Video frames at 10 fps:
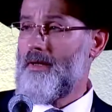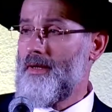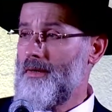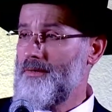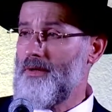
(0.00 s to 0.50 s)

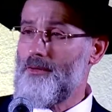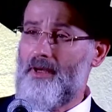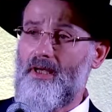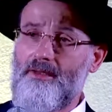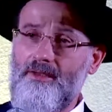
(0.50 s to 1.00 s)
is a
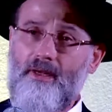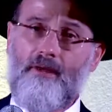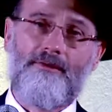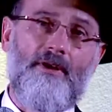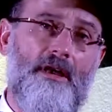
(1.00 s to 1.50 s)
great,
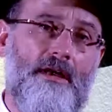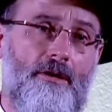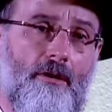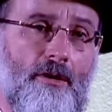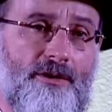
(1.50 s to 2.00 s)
terrifying,
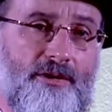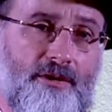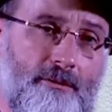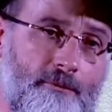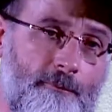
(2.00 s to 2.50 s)

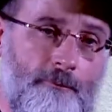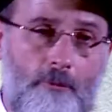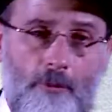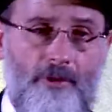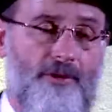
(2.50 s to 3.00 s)
awesome
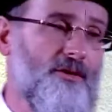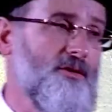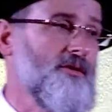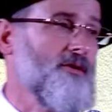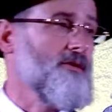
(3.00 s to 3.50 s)

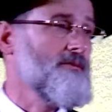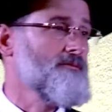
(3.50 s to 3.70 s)
forest